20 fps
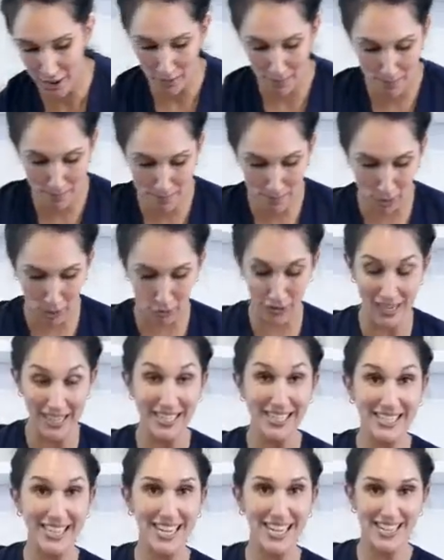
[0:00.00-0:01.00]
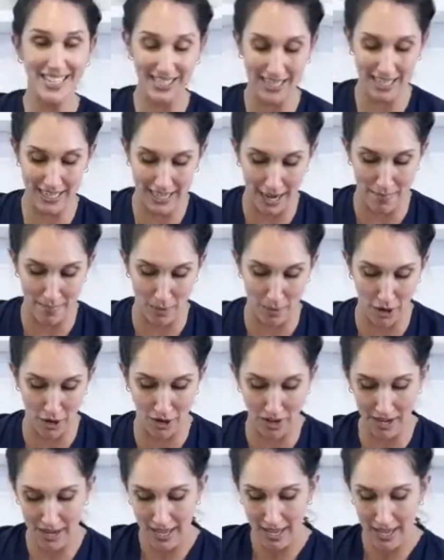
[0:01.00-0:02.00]
Boat Races
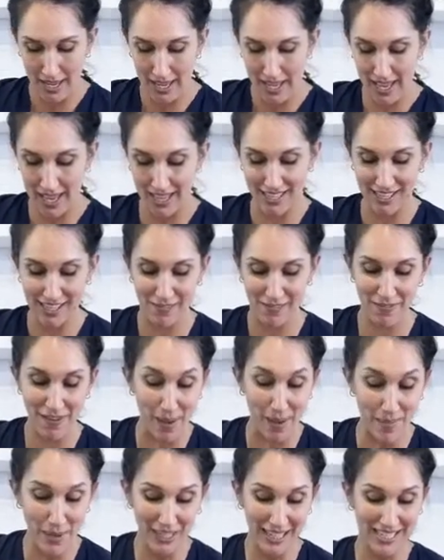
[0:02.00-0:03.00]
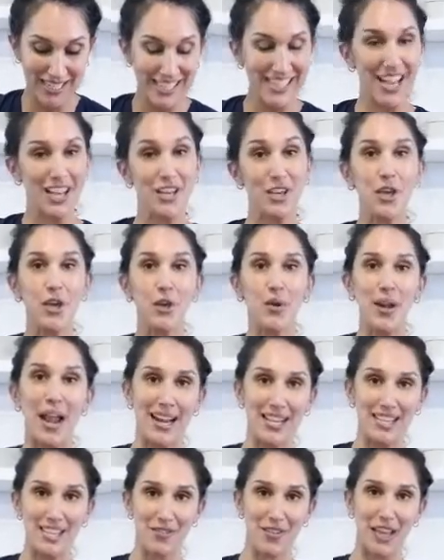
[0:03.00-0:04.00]
diaper. It's fabulous and cute, and
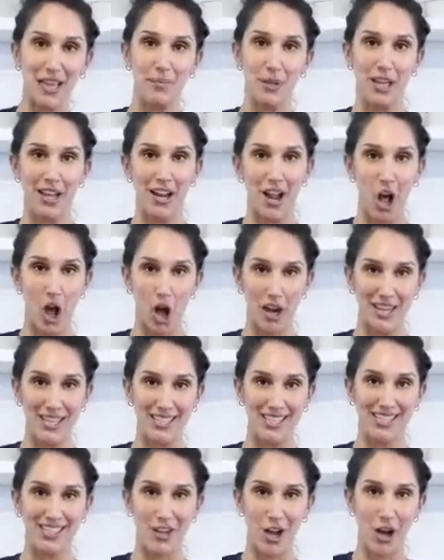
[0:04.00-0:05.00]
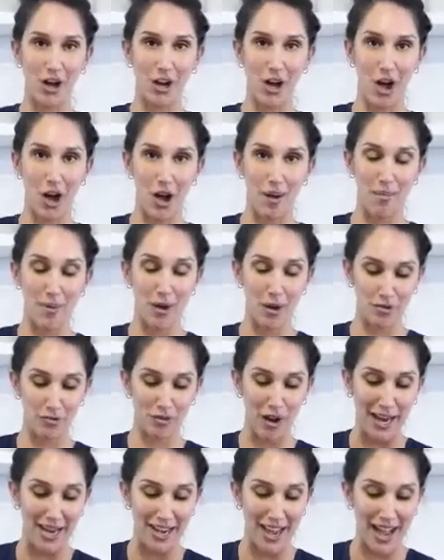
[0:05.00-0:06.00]
it's available at honest.com
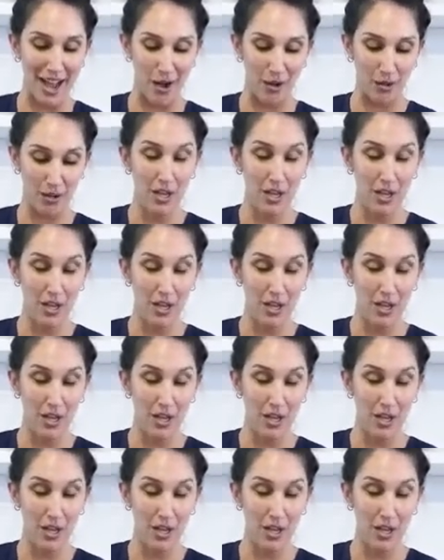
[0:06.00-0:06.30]
right now.